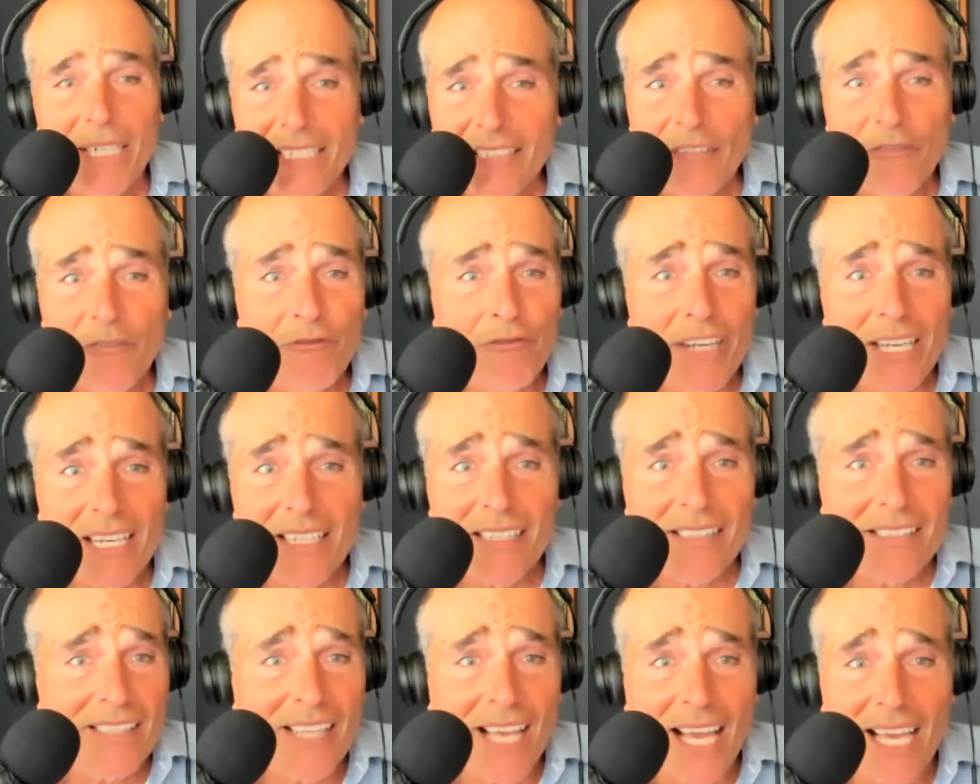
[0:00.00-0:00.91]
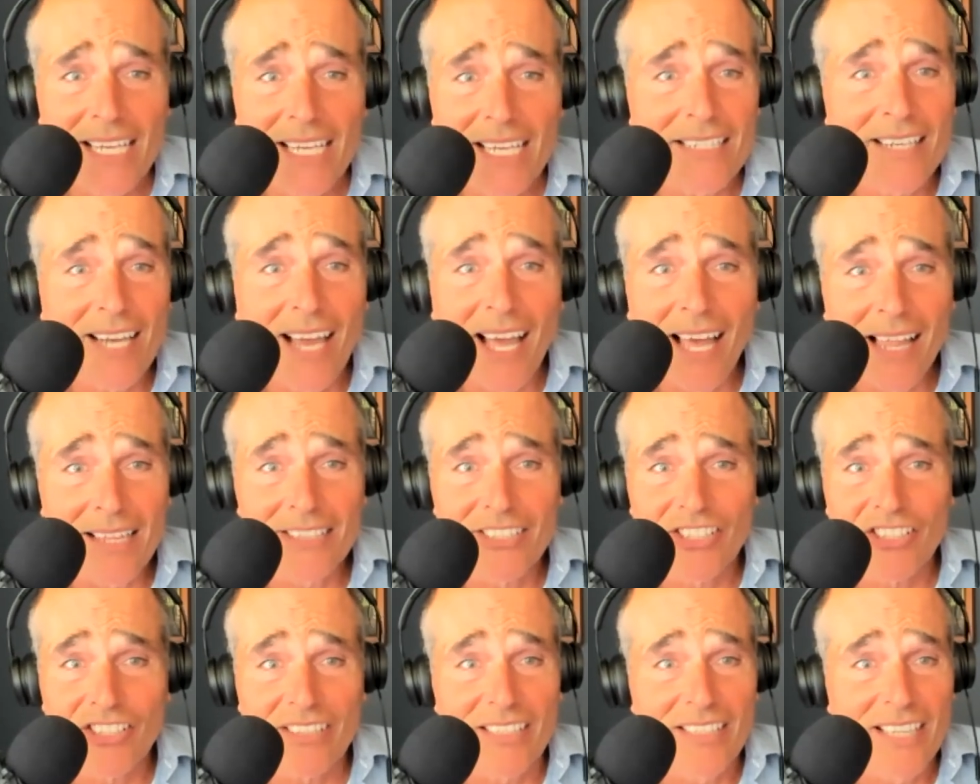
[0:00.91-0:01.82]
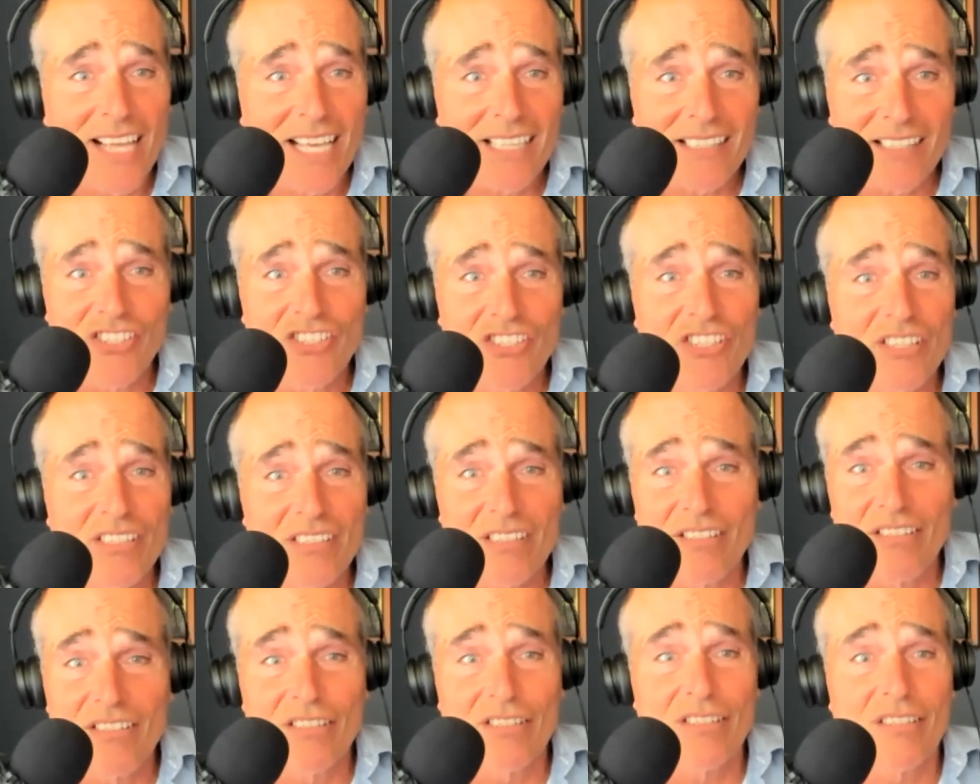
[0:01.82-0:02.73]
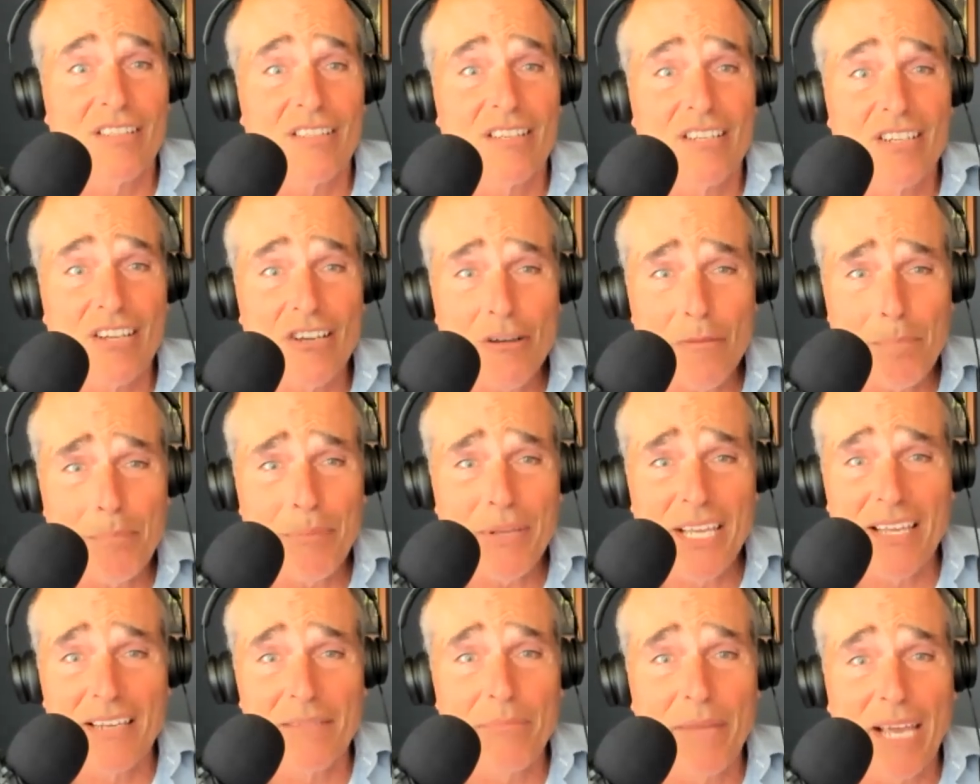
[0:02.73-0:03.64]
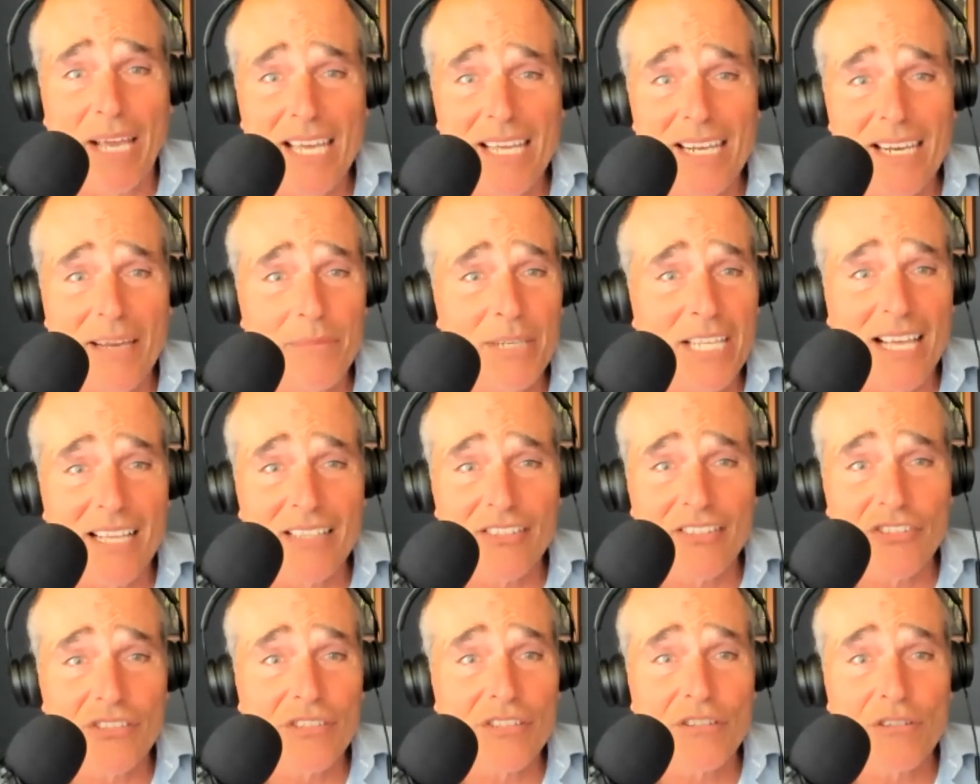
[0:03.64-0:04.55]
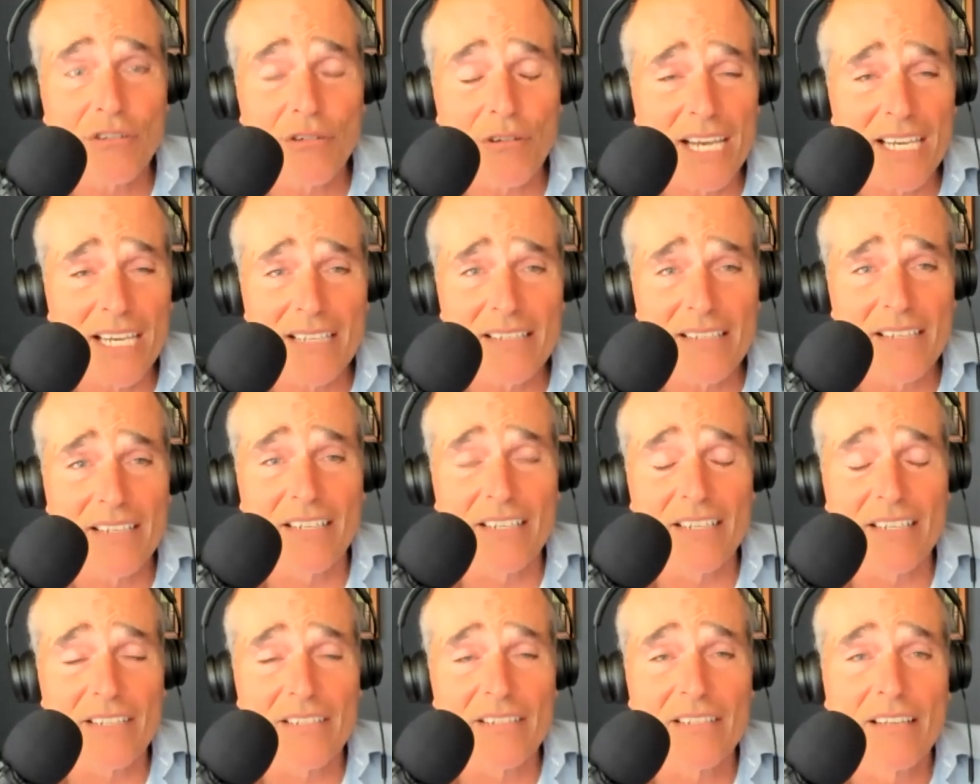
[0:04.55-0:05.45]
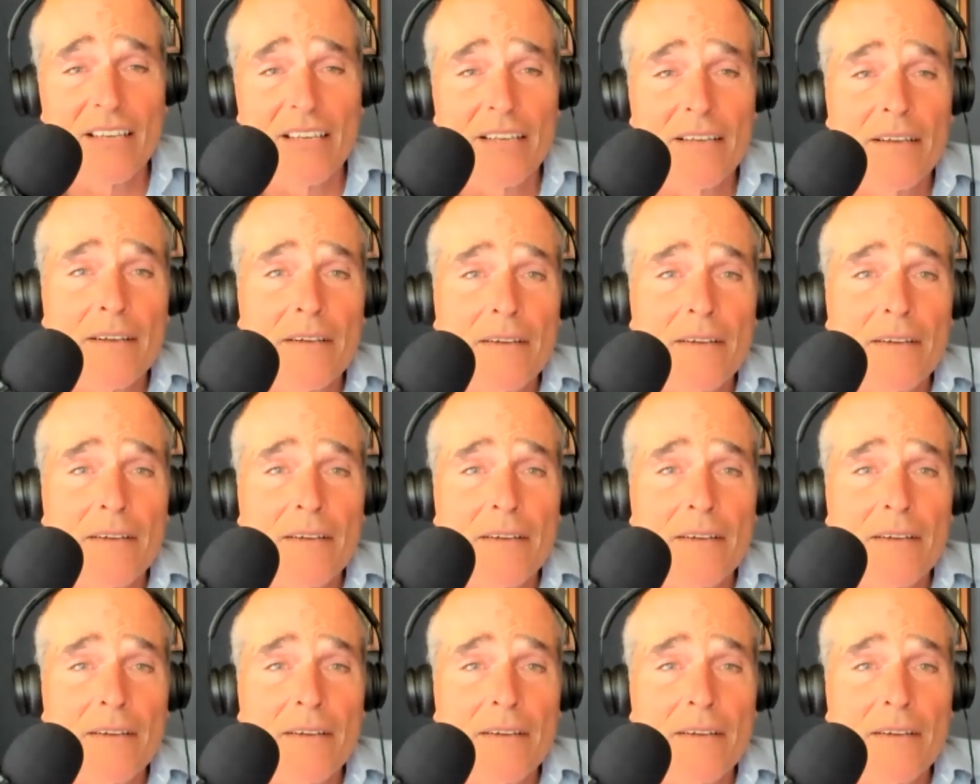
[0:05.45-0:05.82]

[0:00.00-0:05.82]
but he's a freaking Scientologist and that's just stupid, man. I mean, that's just craziness.